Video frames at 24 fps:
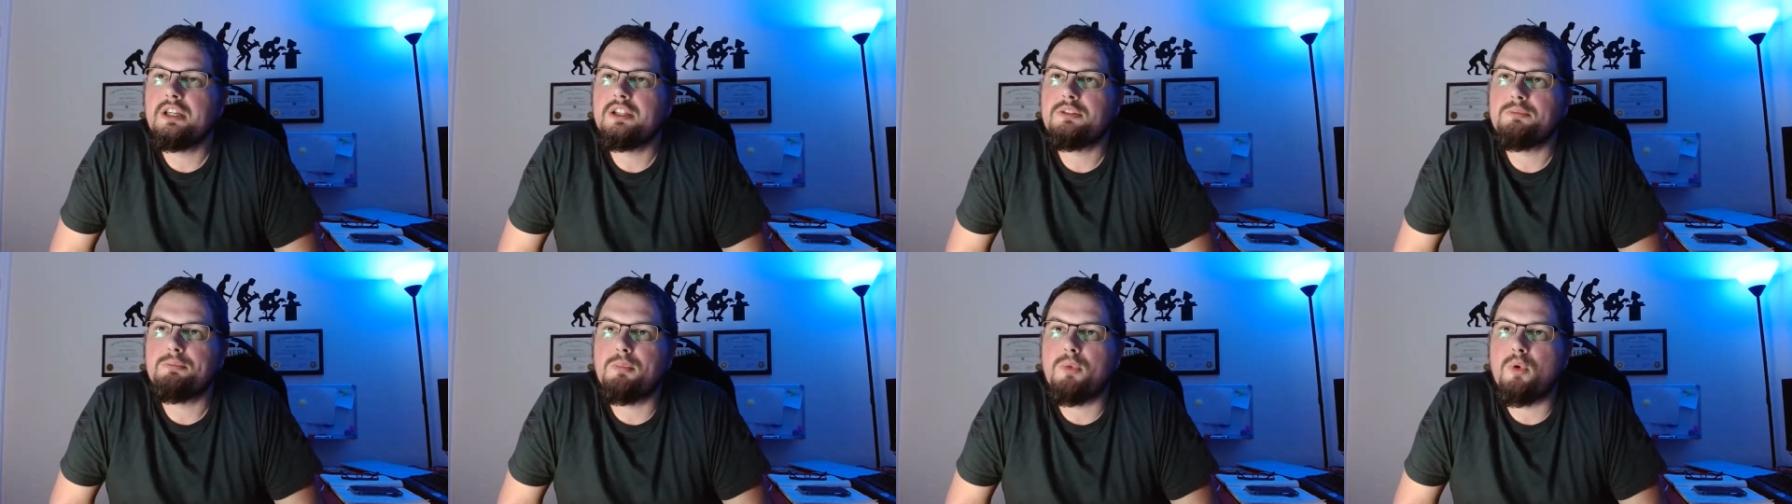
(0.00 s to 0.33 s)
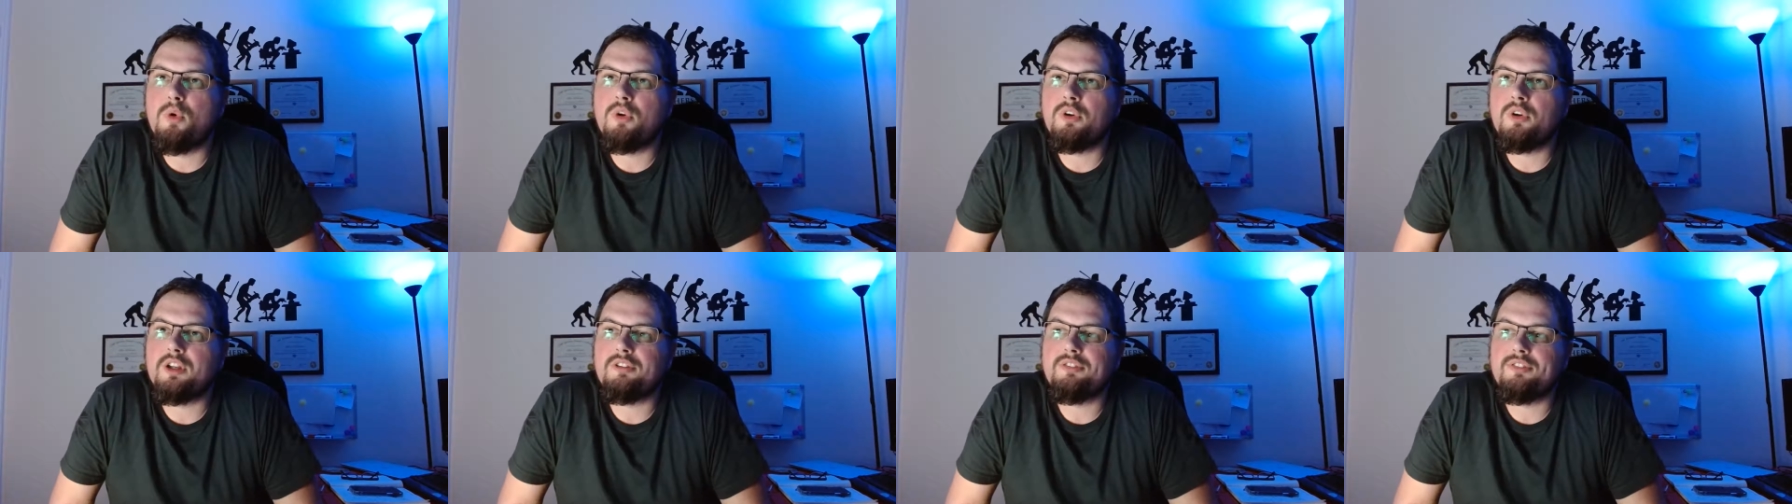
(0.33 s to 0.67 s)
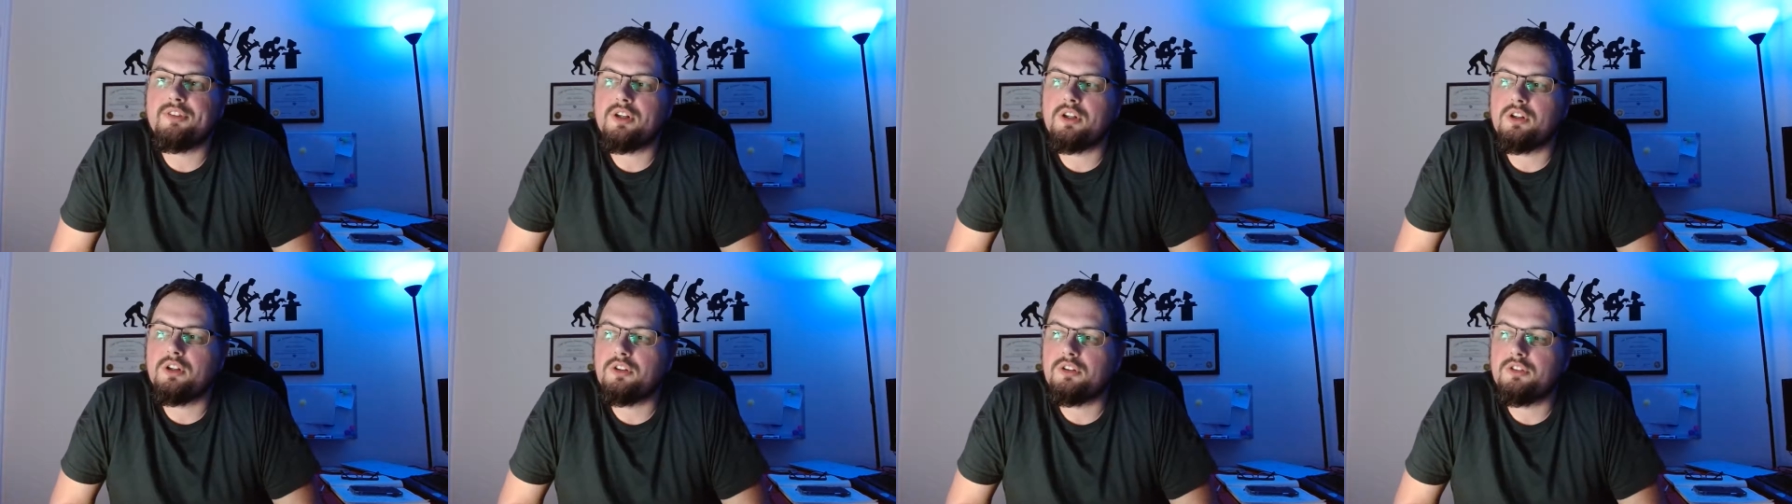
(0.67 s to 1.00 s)
more
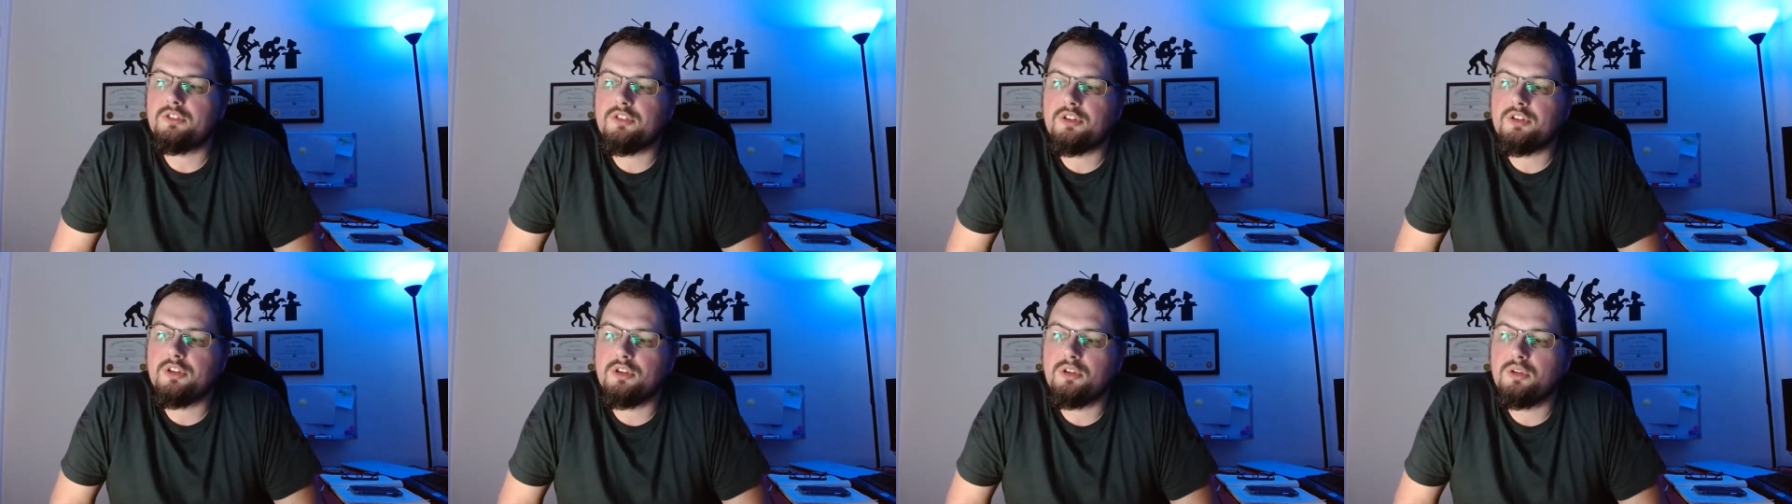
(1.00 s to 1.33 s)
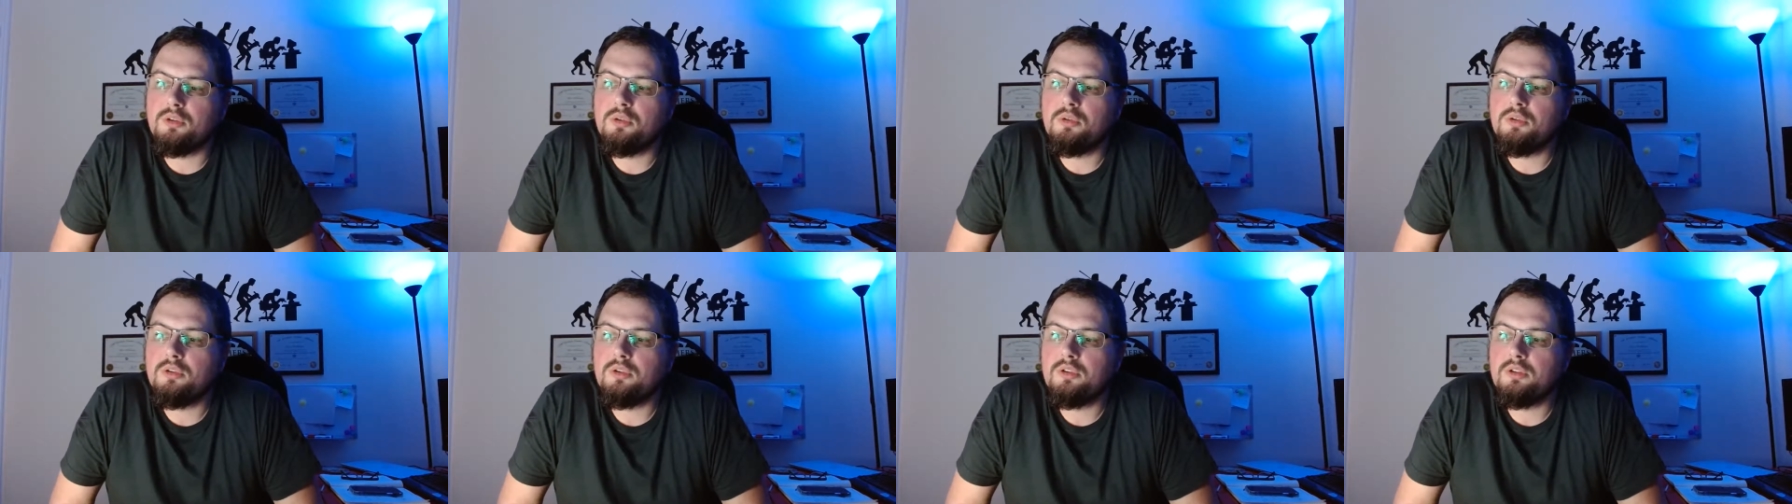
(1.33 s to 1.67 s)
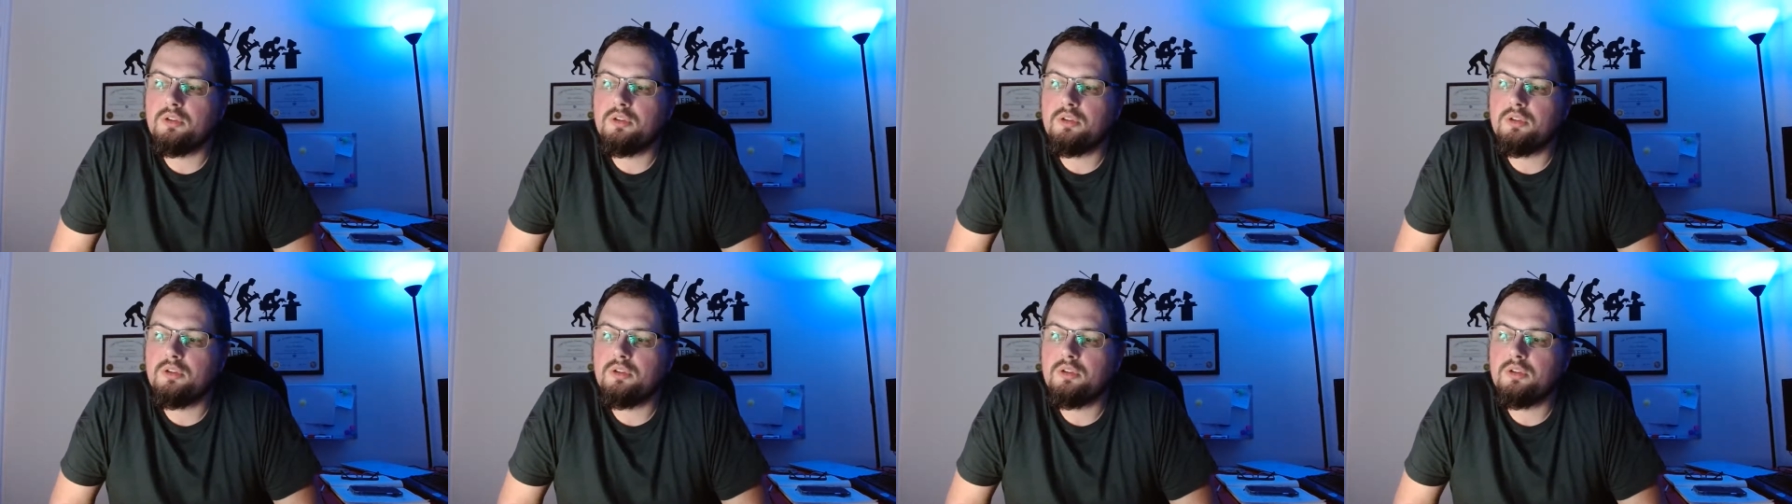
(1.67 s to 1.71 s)
difficult to